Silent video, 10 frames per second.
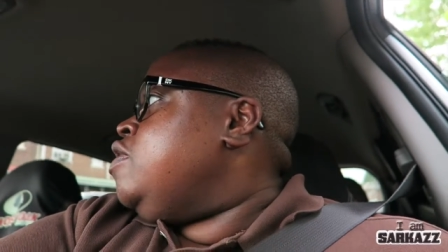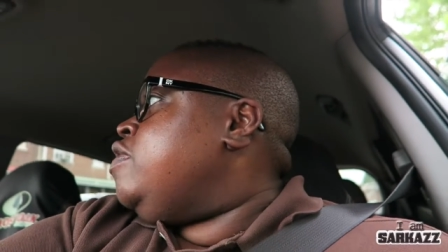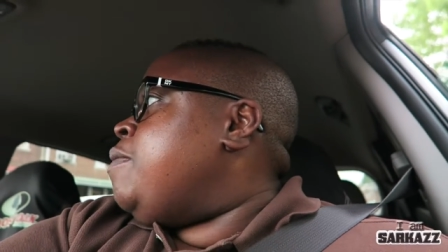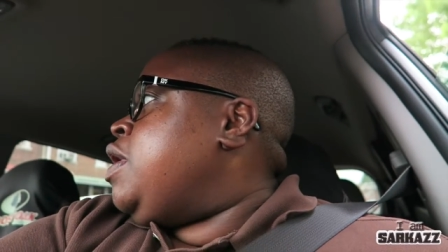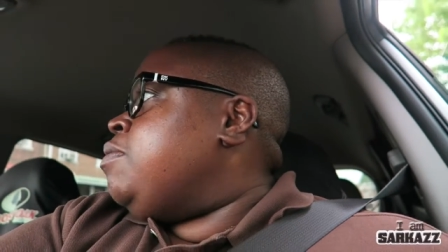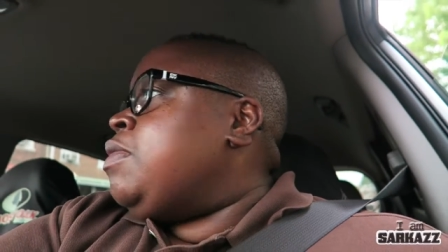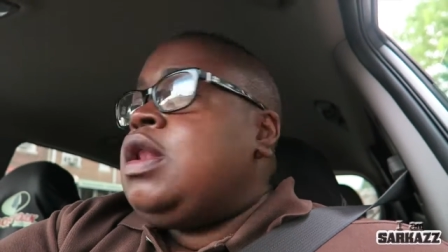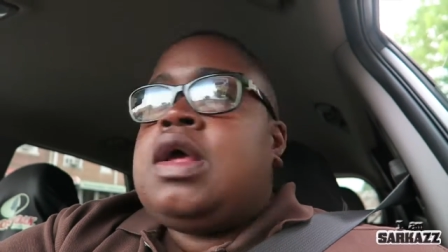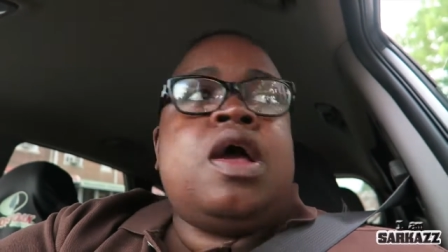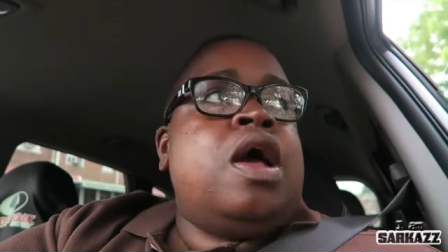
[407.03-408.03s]
Somebody
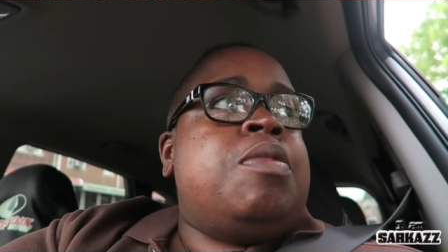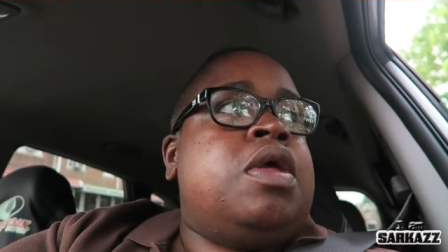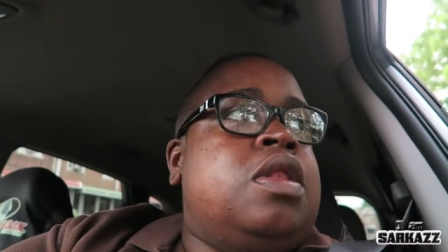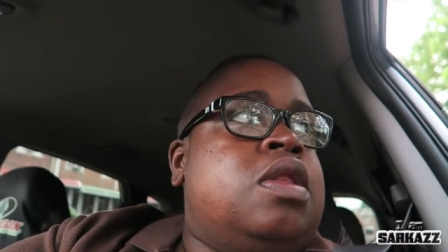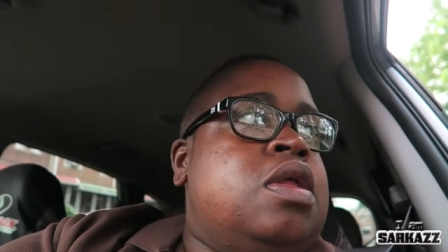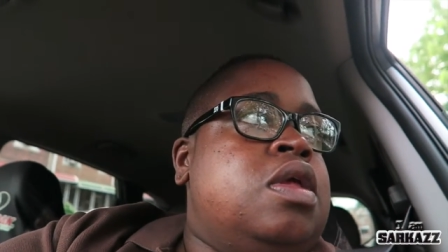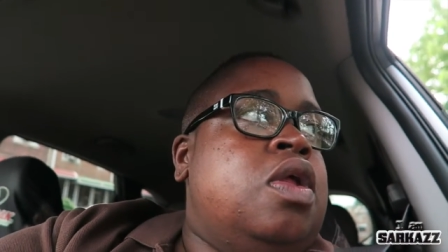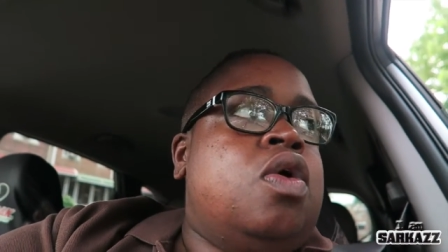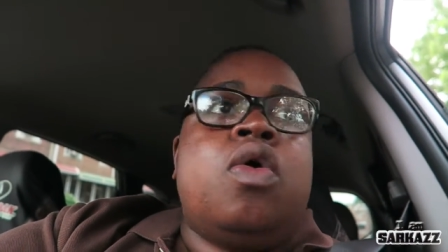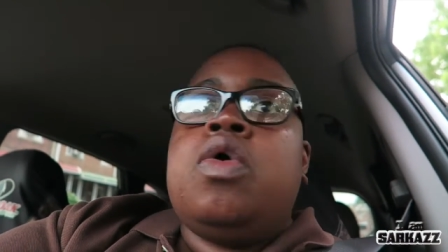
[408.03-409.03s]
made a comment,
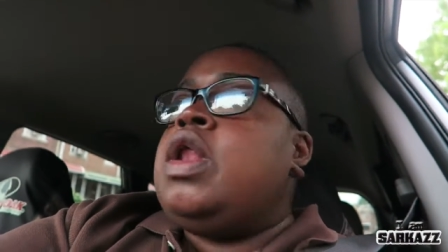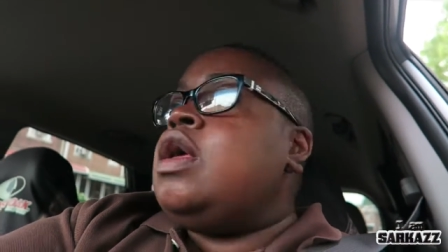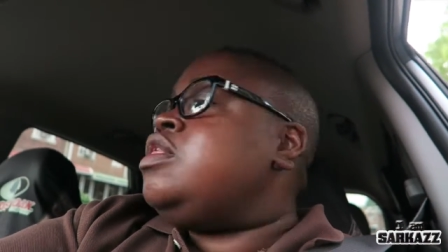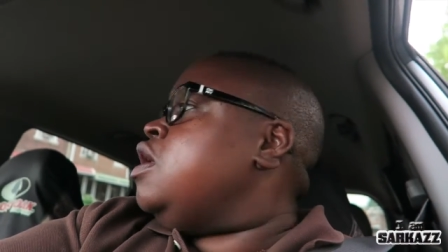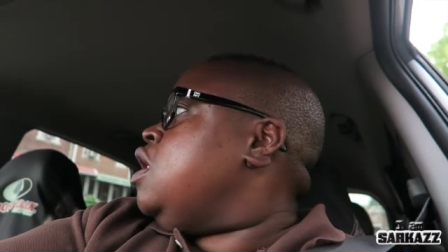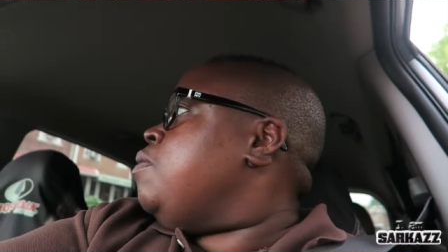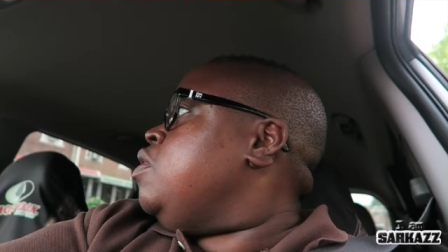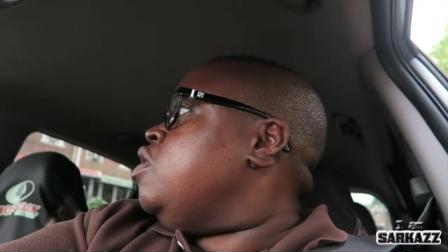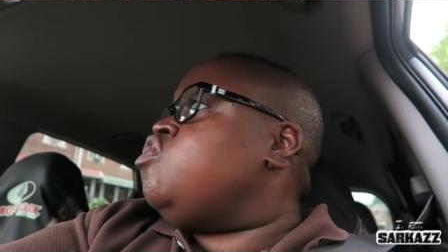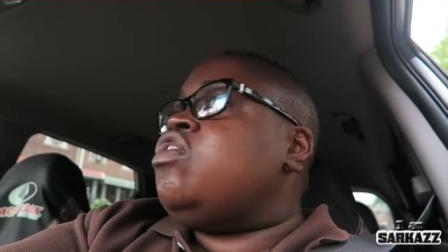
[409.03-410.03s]
you know, and I said, I'm
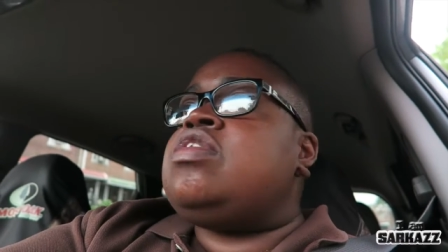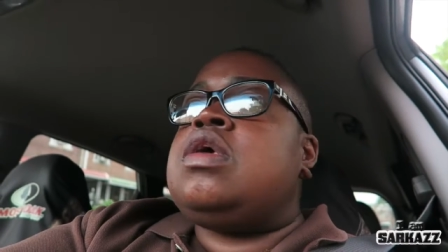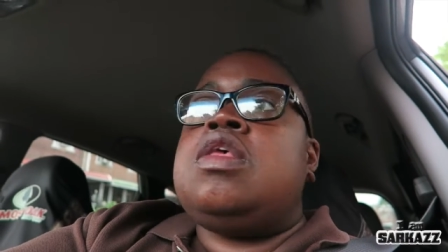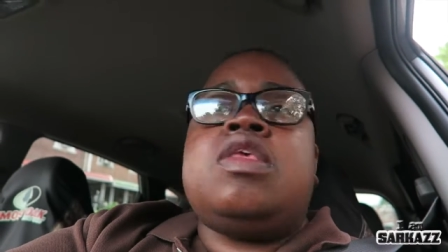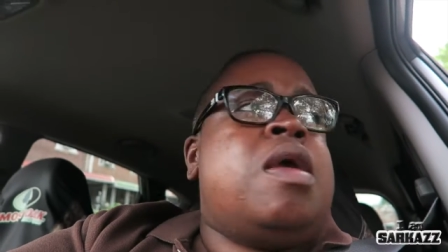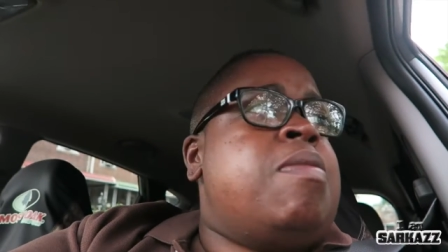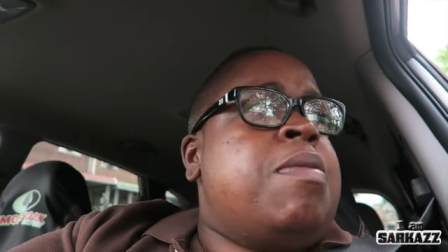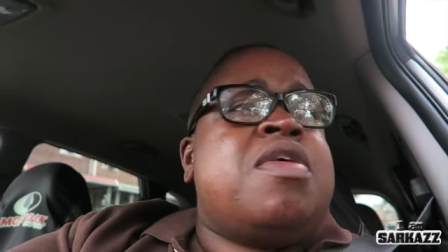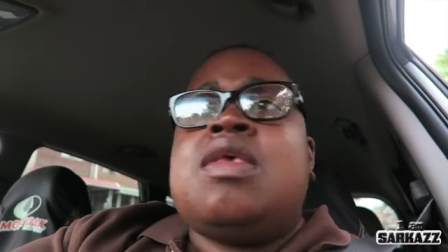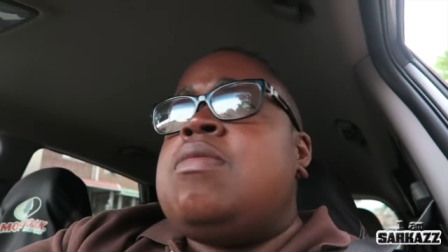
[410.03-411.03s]
going to address it because, hey,
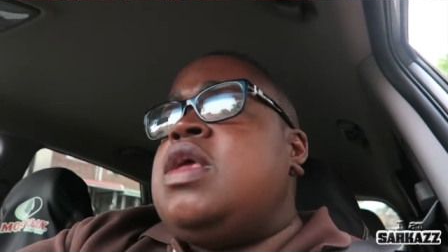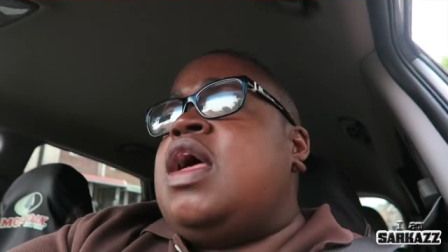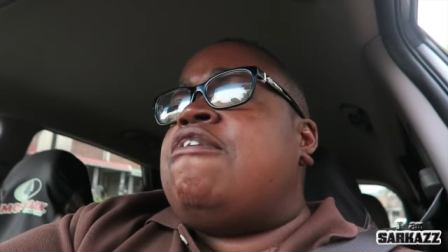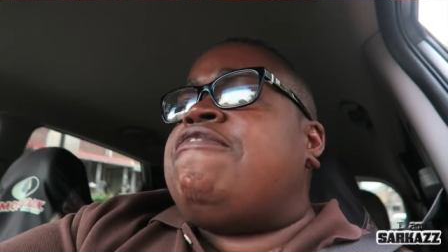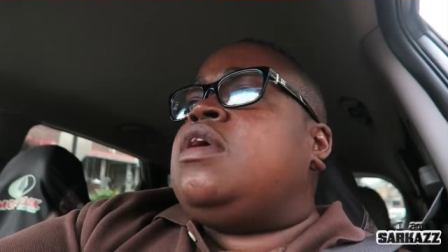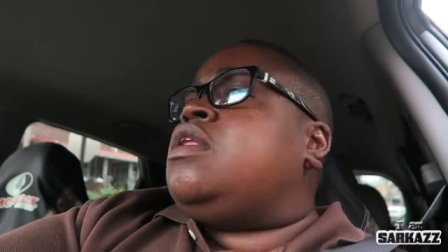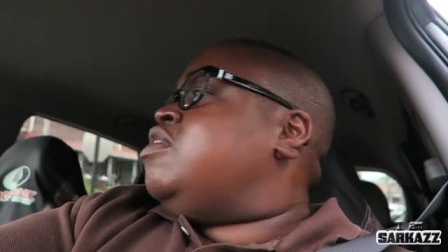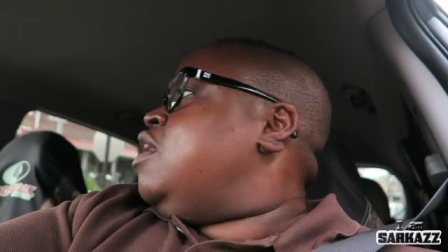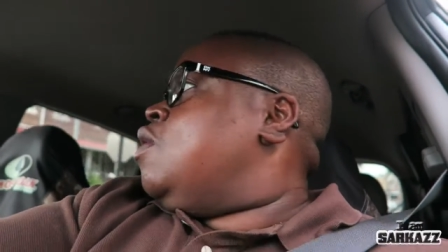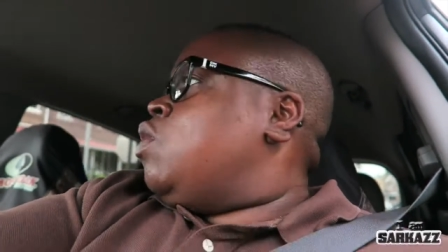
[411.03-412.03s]
maybe some of y'all feel the
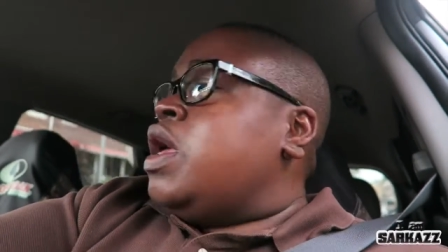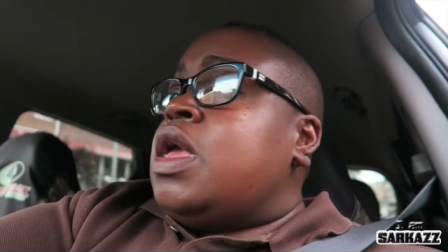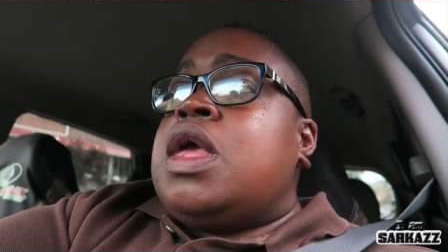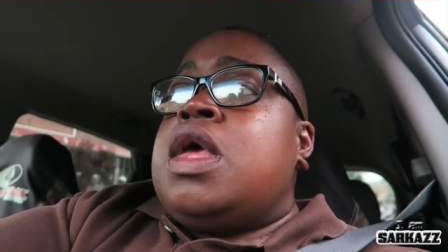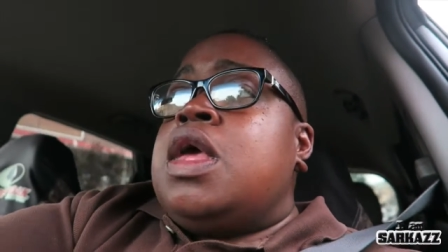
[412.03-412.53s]
same way.